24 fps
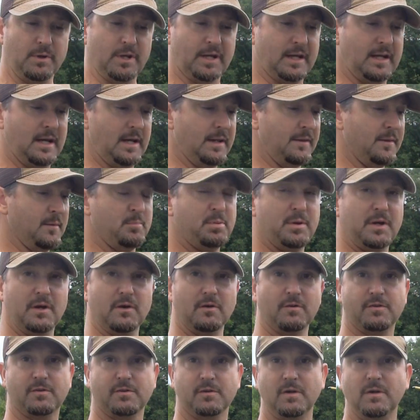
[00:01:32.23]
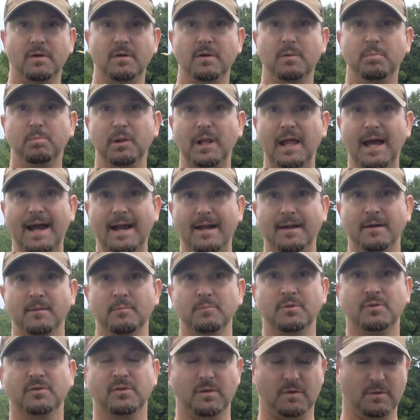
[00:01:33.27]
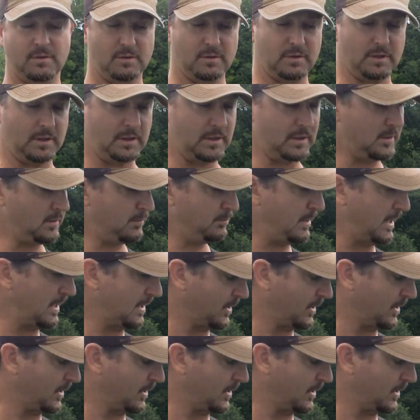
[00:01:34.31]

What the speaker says: again the Pierce Platinums by